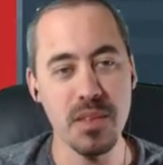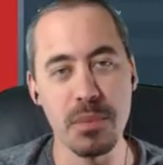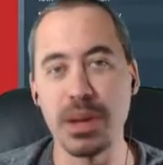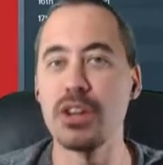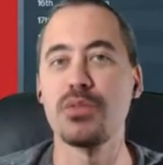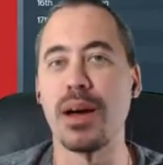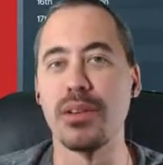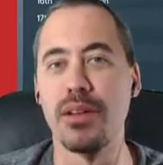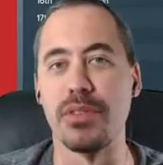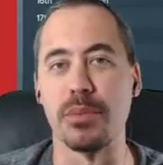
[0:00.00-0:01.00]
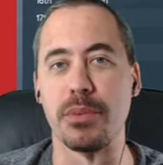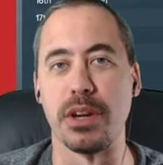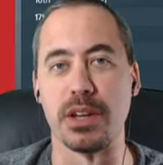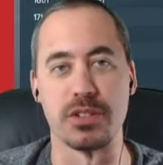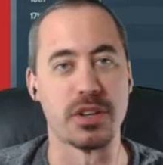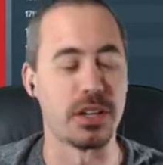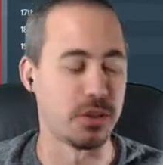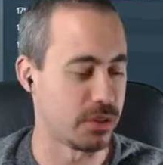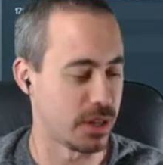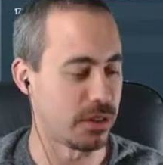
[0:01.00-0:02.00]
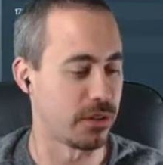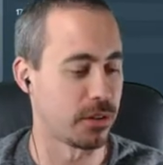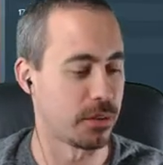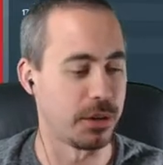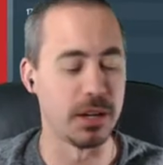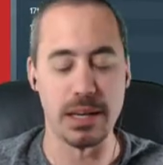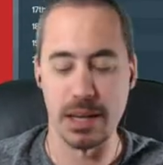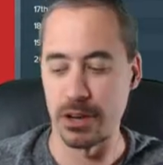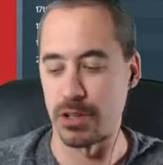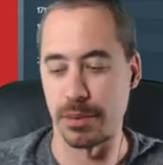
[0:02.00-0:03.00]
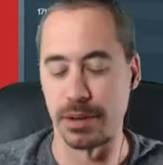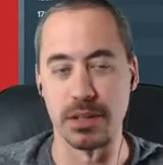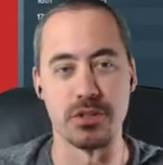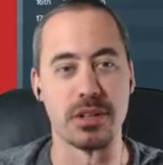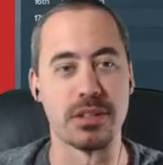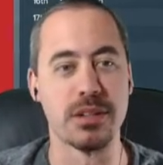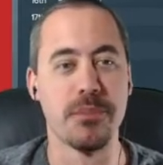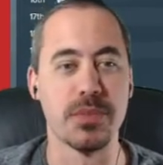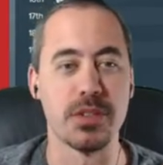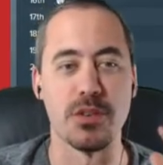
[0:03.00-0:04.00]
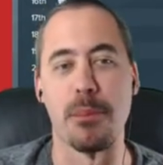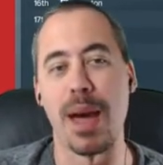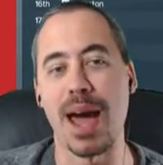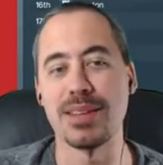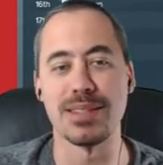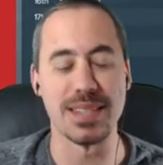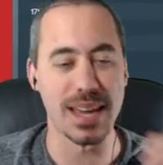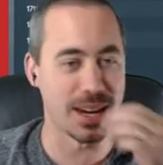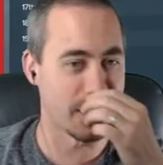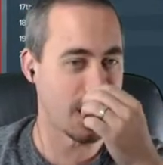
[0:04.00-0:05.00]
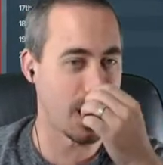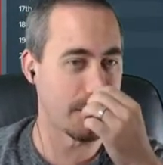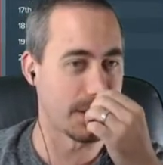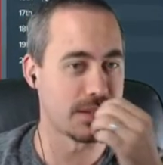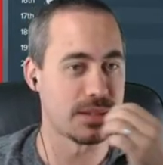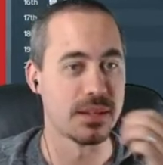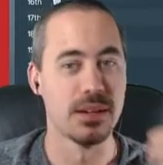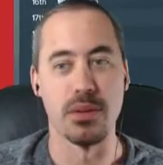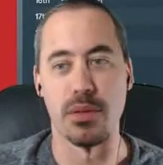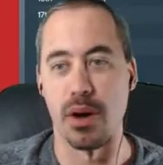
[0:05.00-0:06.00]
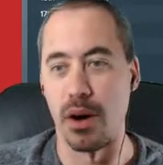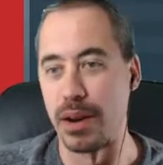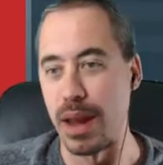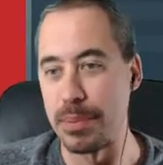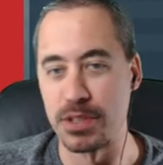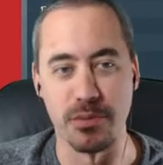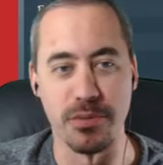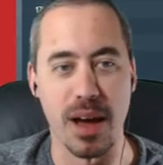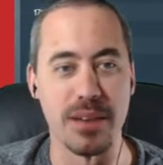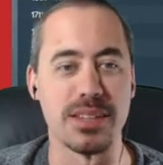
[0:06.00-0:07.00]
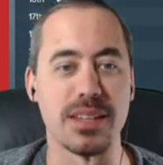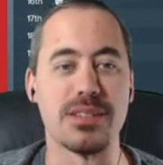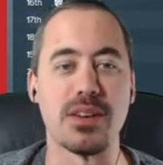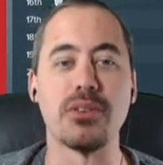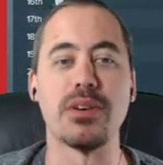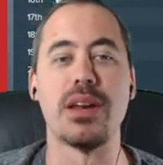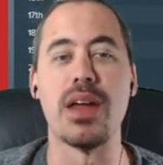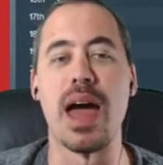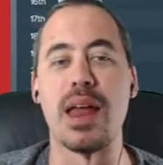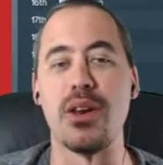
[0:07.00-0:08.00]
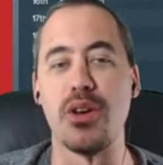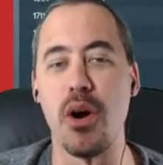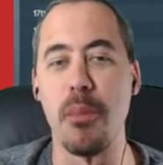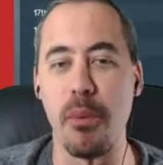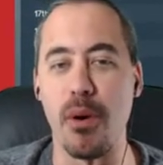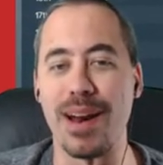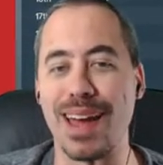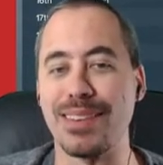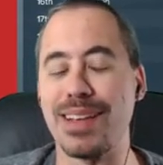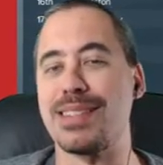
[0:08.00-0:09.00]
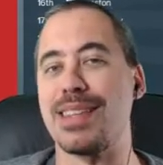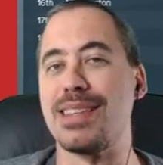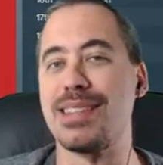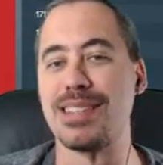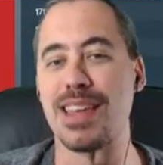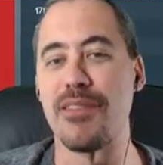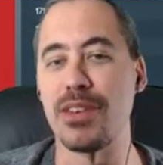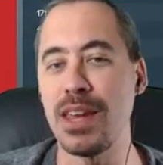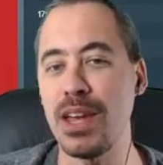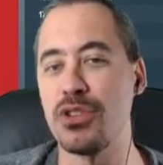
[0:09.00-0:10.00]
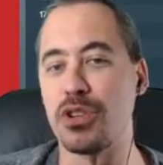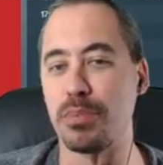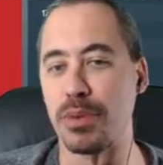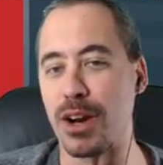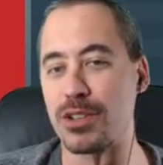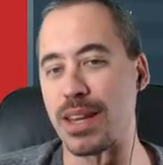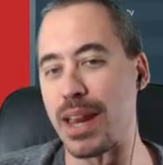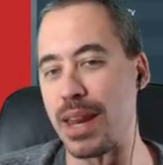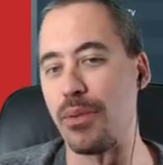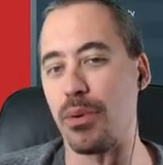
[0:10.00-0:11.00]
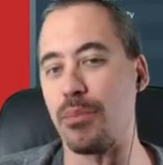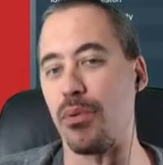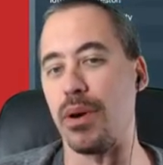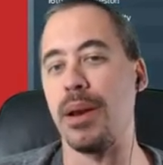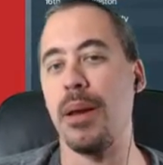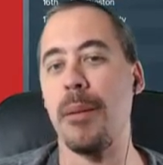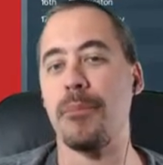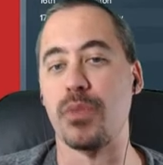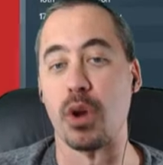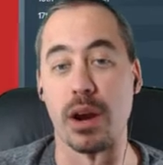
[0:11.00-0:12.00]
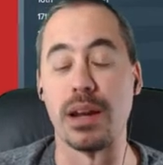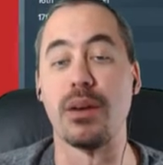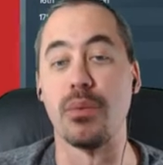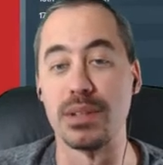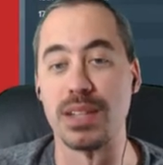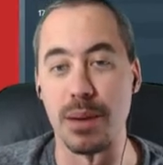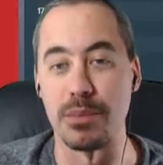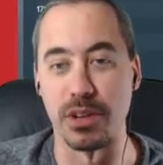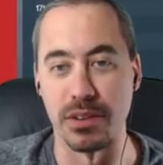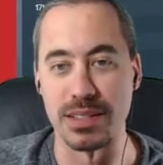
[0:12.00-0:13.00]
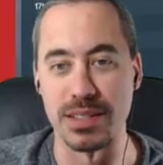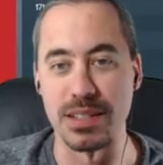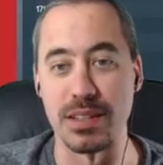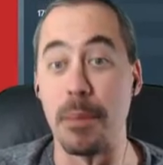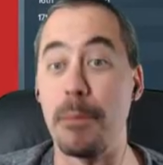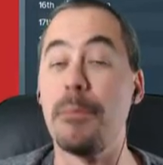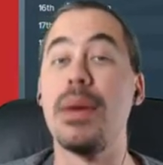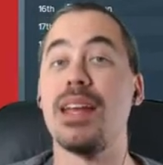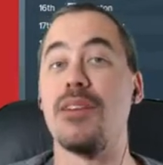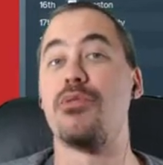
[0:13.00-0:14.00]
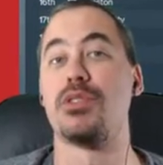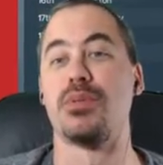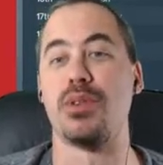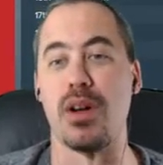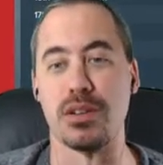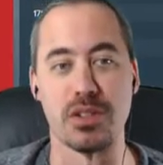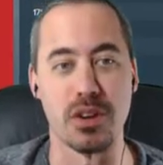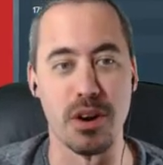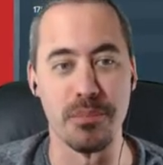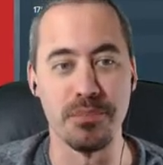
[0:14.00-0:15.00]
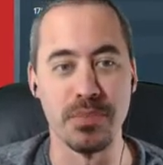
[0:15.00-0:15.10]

but here's why I love the community because you're like, you said you love the community, now you're talking about injuries. So Max Zidane in the comments on episode five said Sunderland at no point had less than seven injured players at any one point or at any one time during last season, many of which were long term.